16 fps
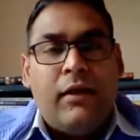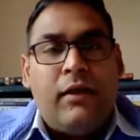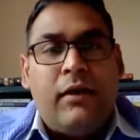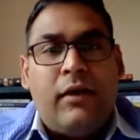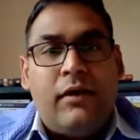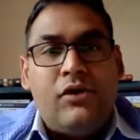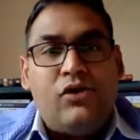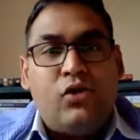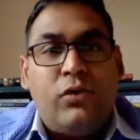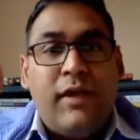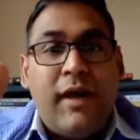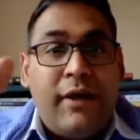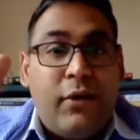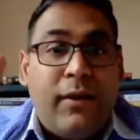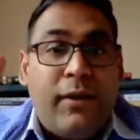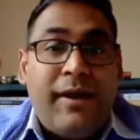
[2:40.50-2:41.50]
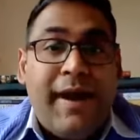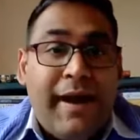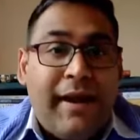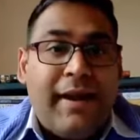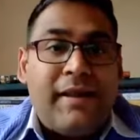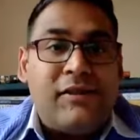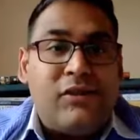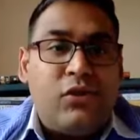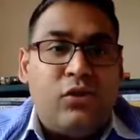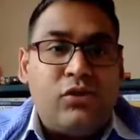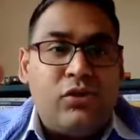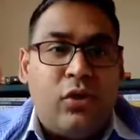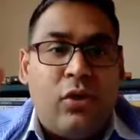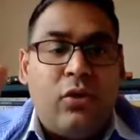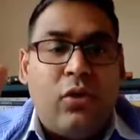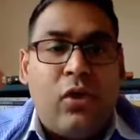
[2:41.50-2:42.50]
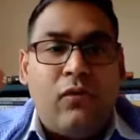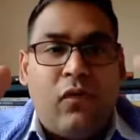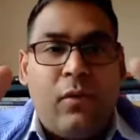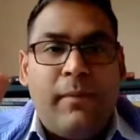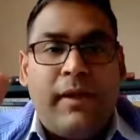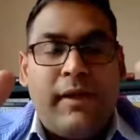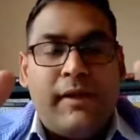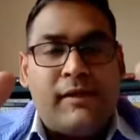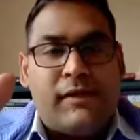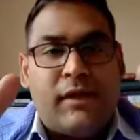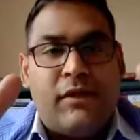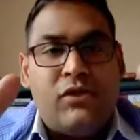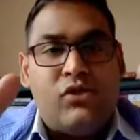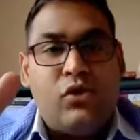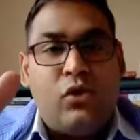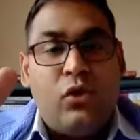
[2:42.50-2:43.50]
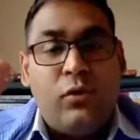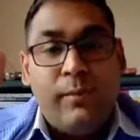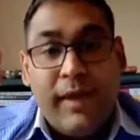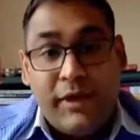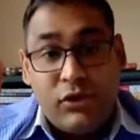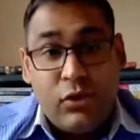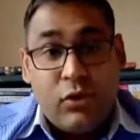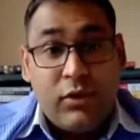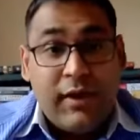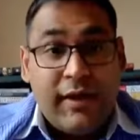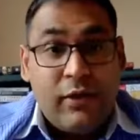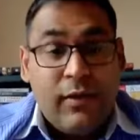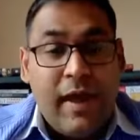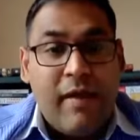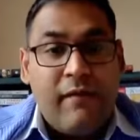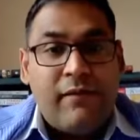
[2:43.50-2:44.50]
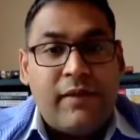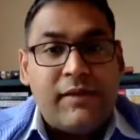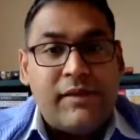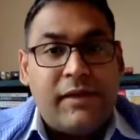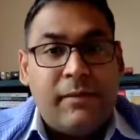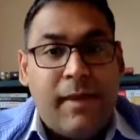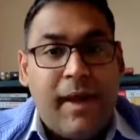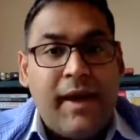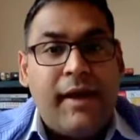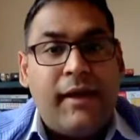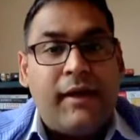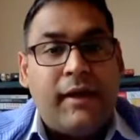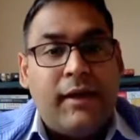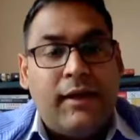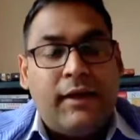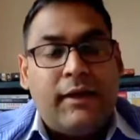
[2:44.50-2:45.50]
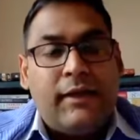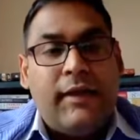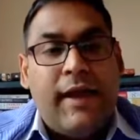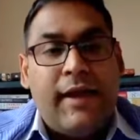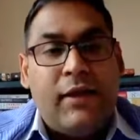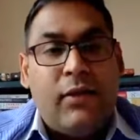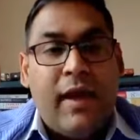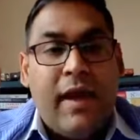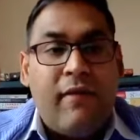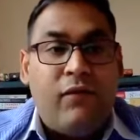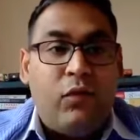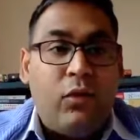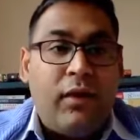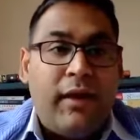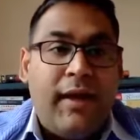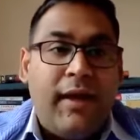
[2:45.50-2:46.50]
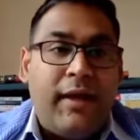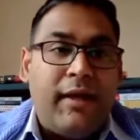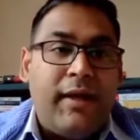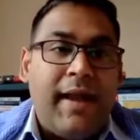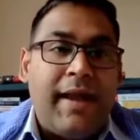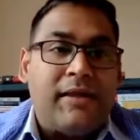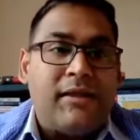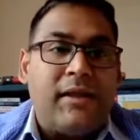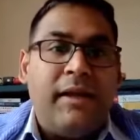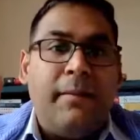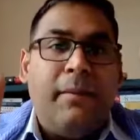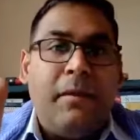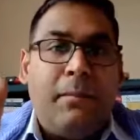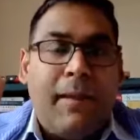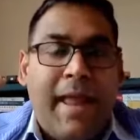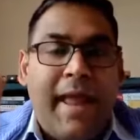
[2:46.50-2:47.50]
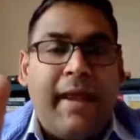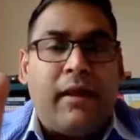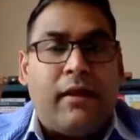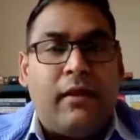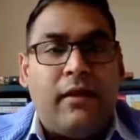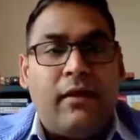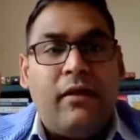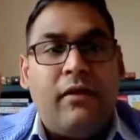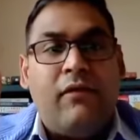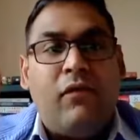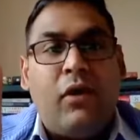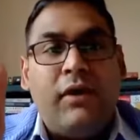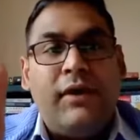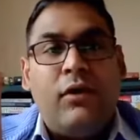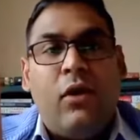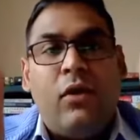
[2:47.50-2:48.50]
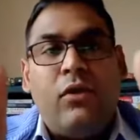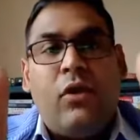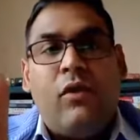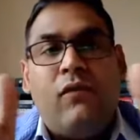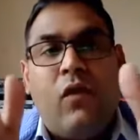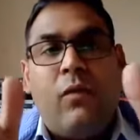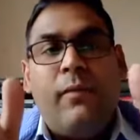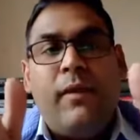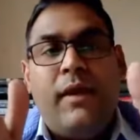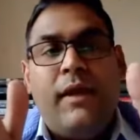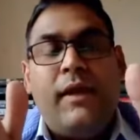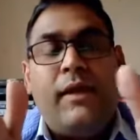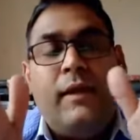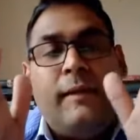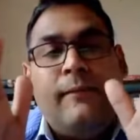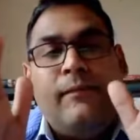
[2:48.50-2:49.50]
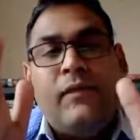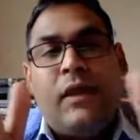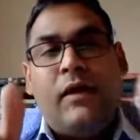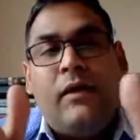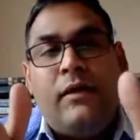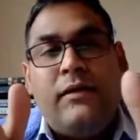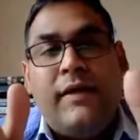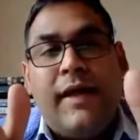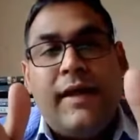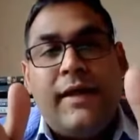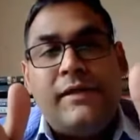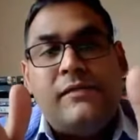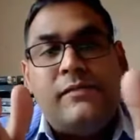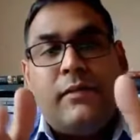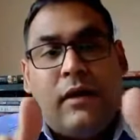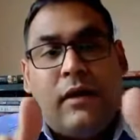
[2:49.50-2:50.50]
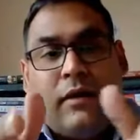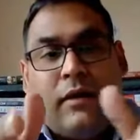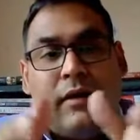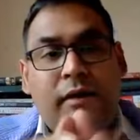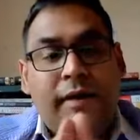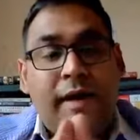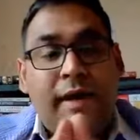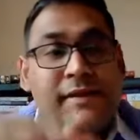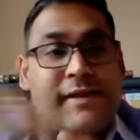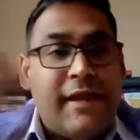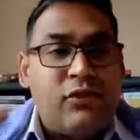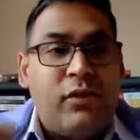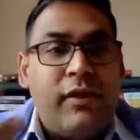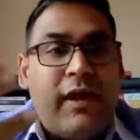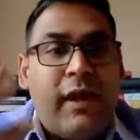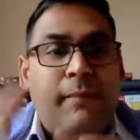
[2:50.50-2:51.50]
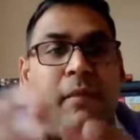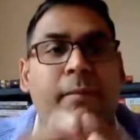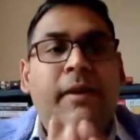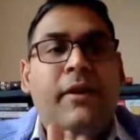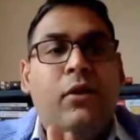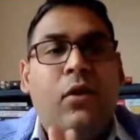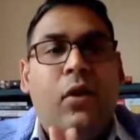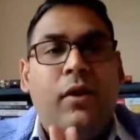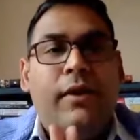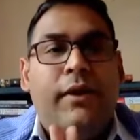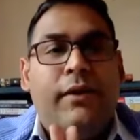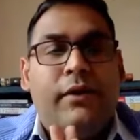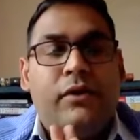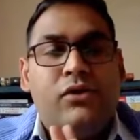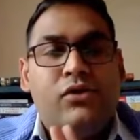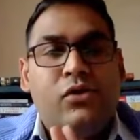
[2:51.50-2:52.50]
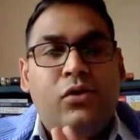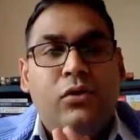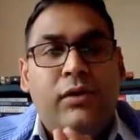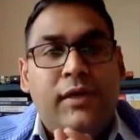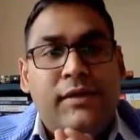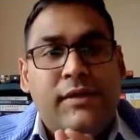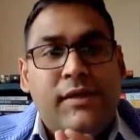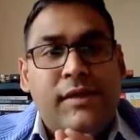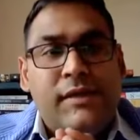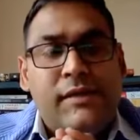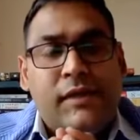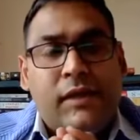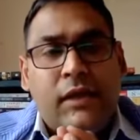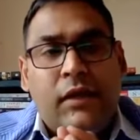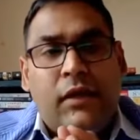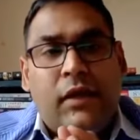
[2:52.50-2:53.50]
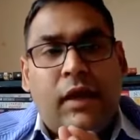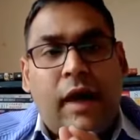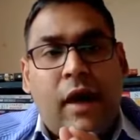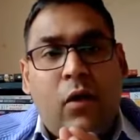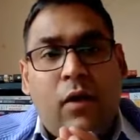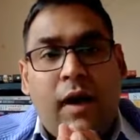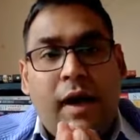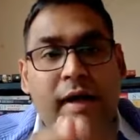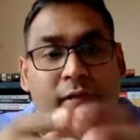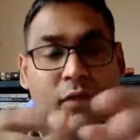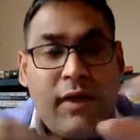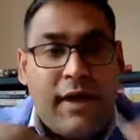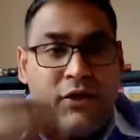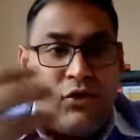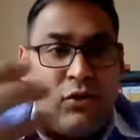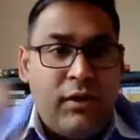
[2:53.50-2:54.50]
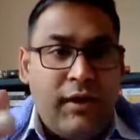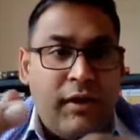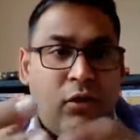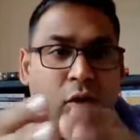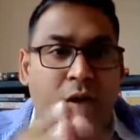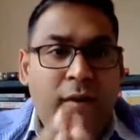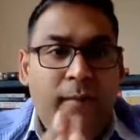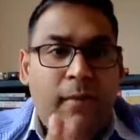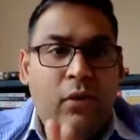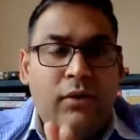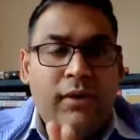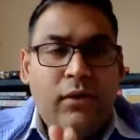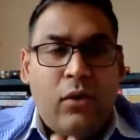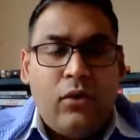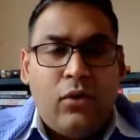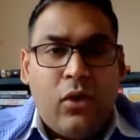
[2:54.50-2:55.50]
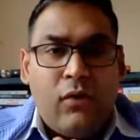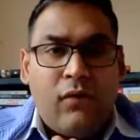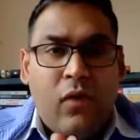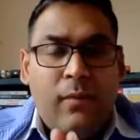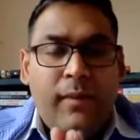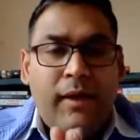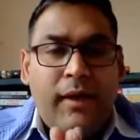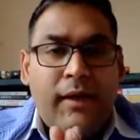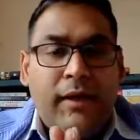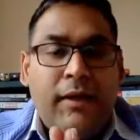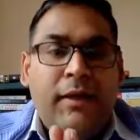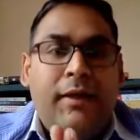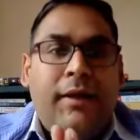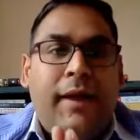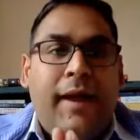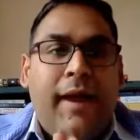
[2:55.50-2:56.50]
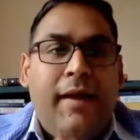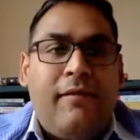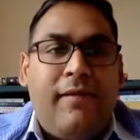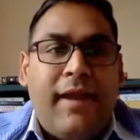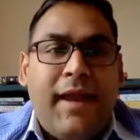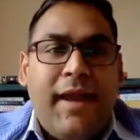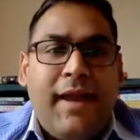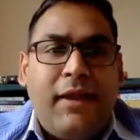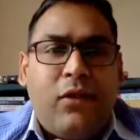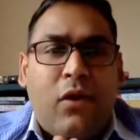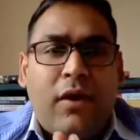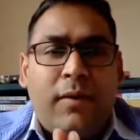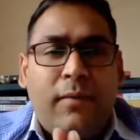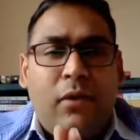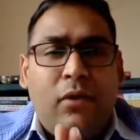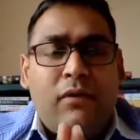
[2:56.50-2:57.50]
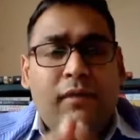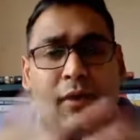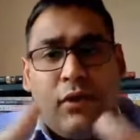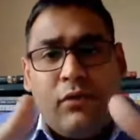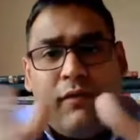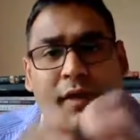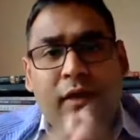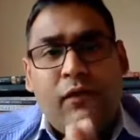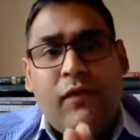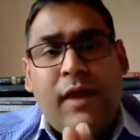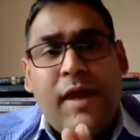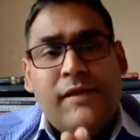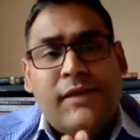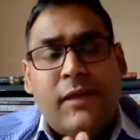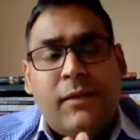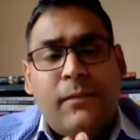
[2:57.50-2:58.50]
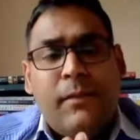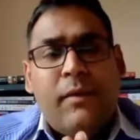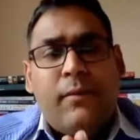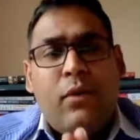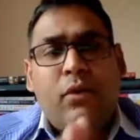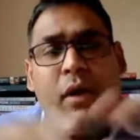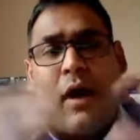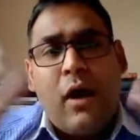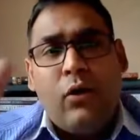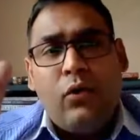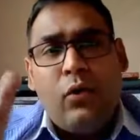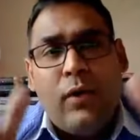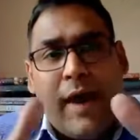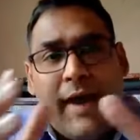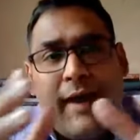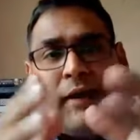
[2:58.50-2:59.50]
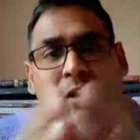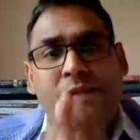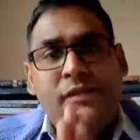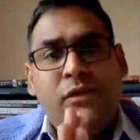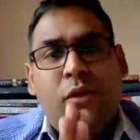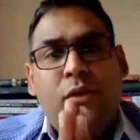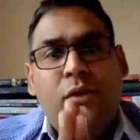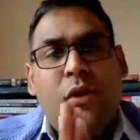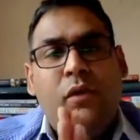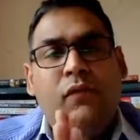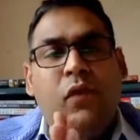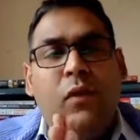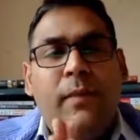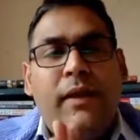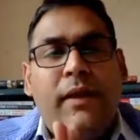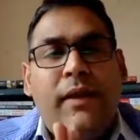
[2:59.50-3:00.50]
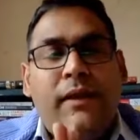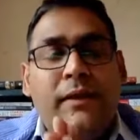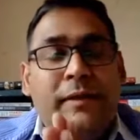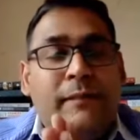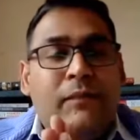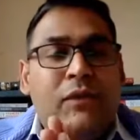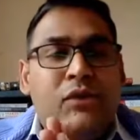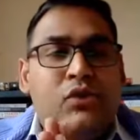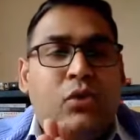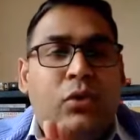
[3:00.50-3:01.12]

so that you can address those non-conformities. So make sure that you have this in mind, that you have to create an actionable plan for the non-conformity that has actually come up in your audit. So this is how I would actually go about the non-conformity. And when I talk about, when you were asking me about how to write this non-conformity, so